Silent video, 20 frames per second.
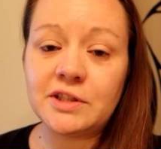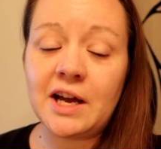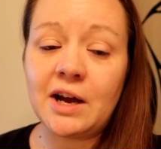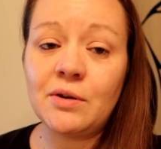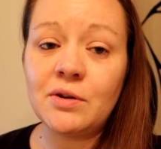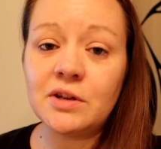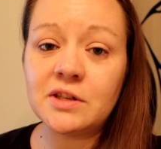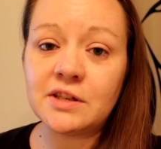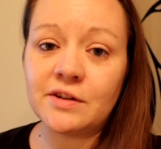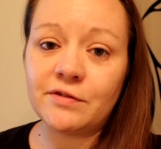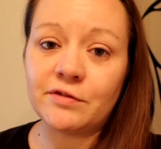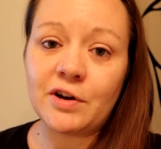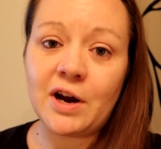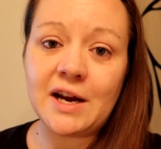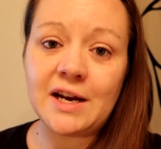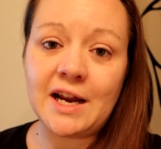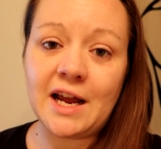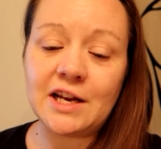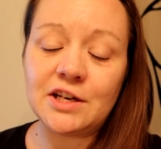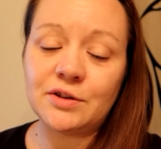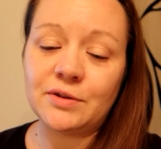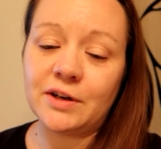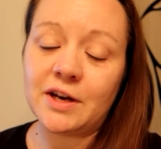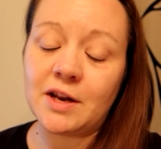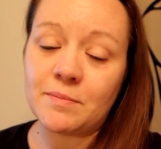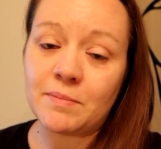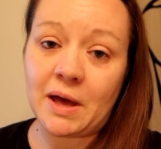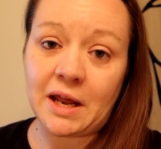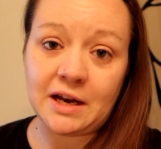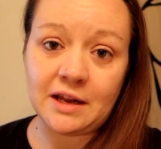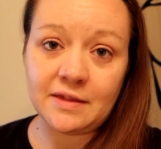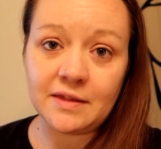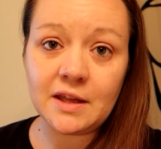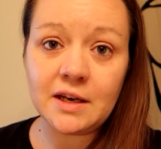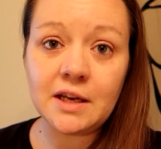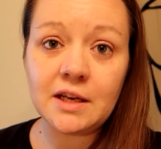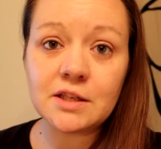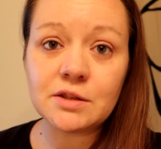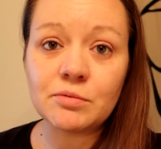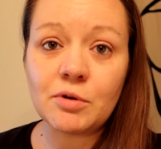of towels and Friday I do any bedding
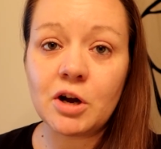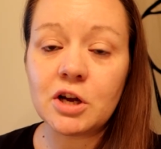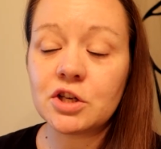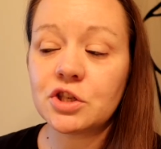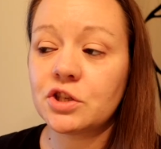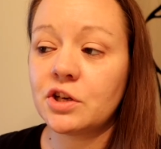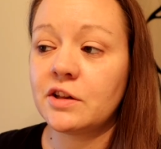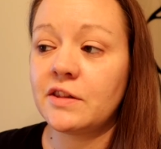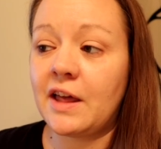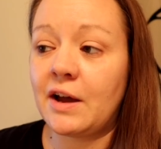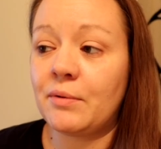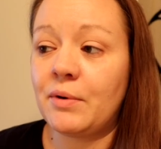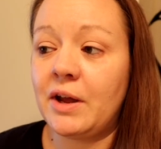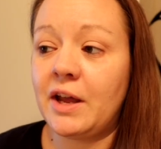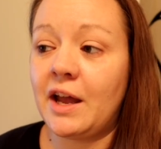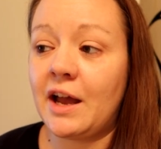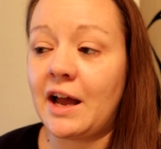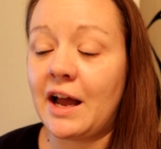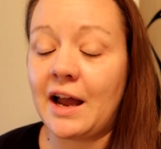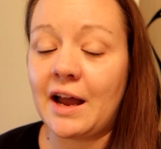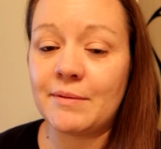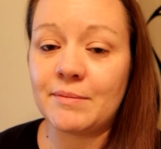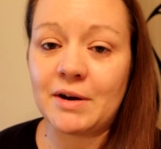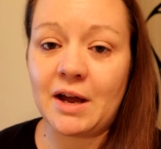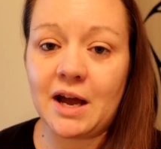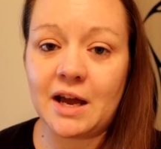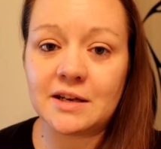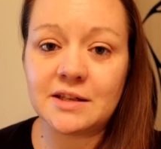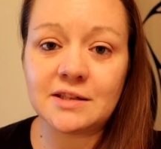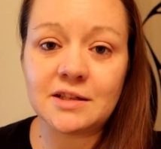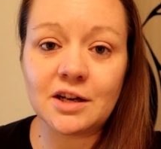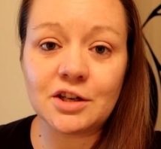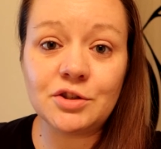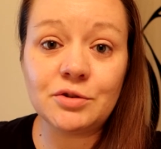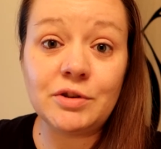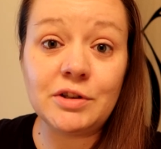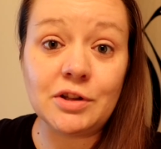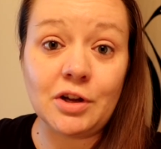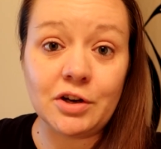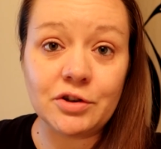that needs washed. That way I'm not stuck
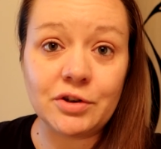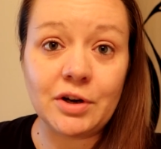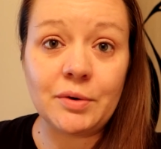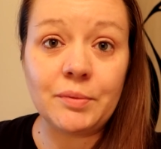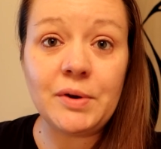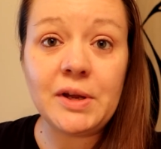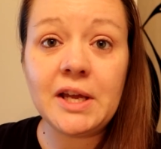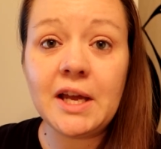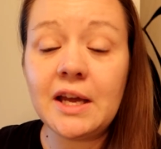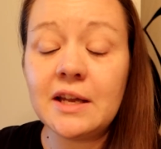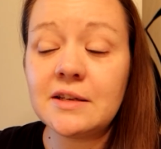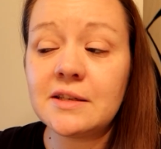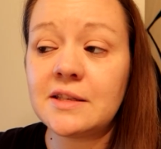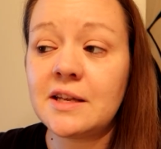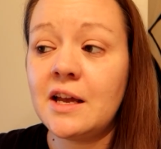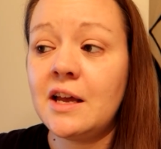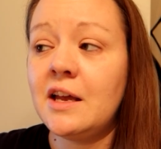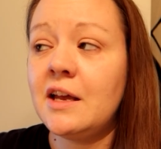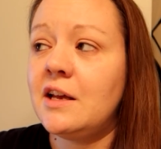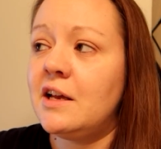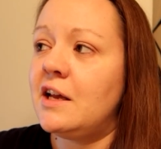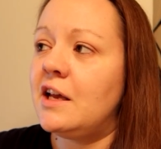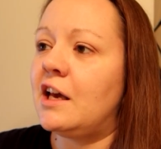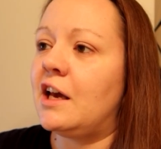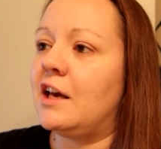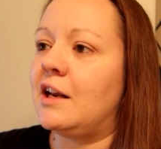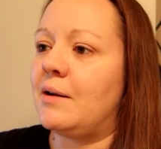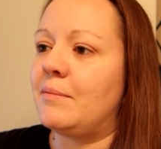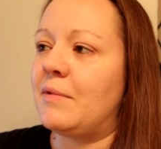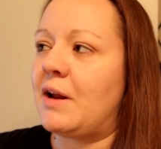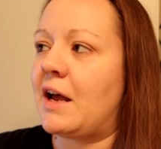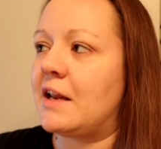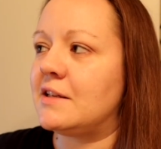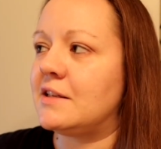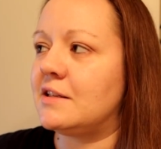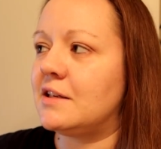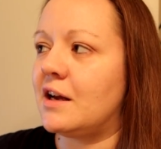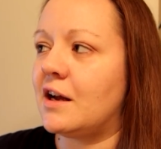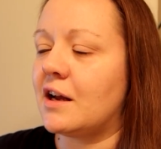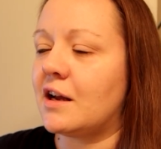doing laundry on weekends and I'm not
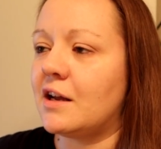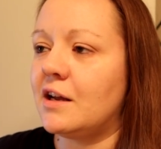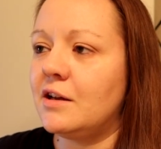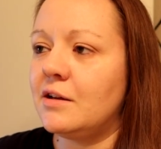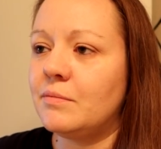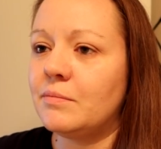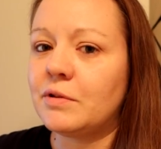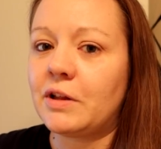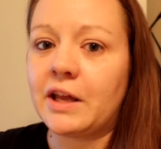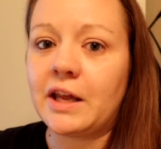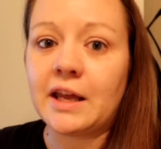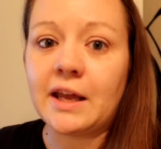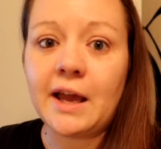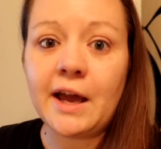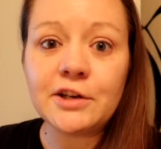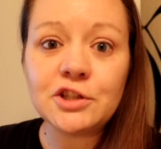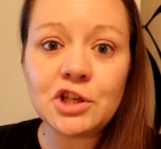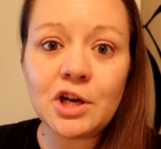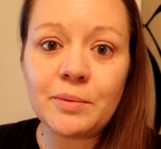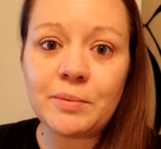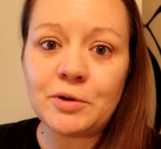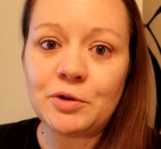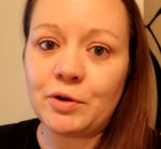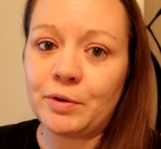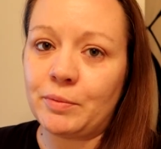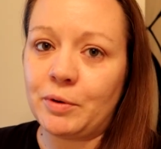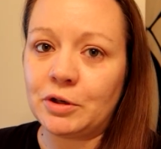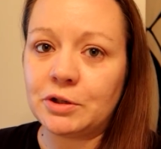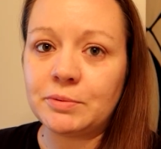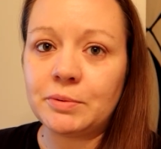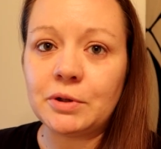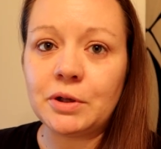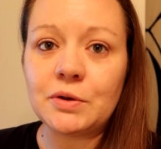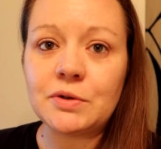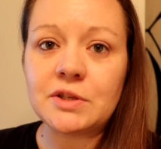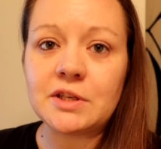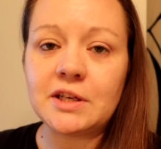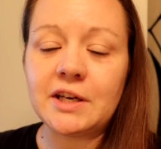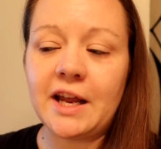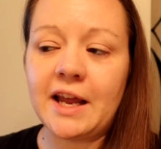stuck playing catch up and doing multiple
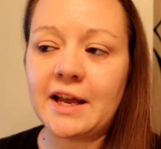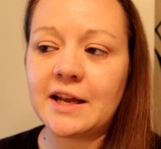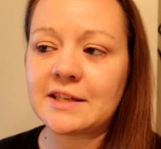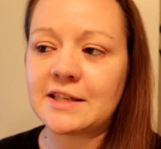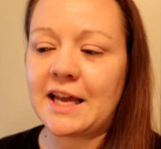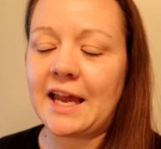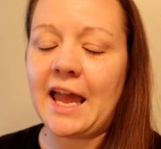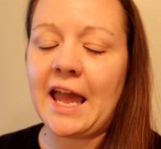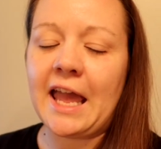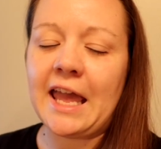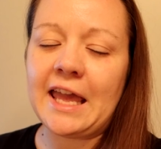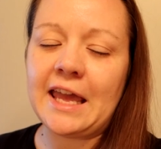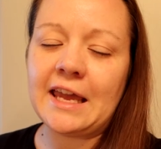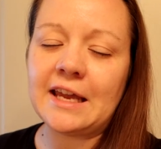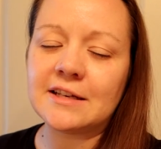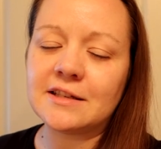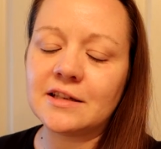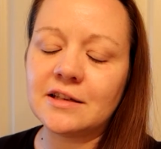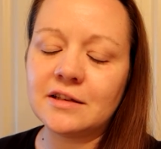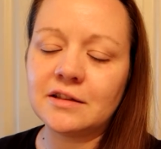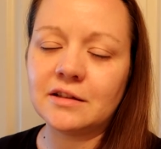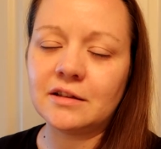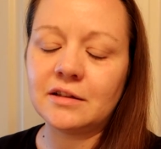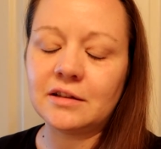loads in a day because I hate,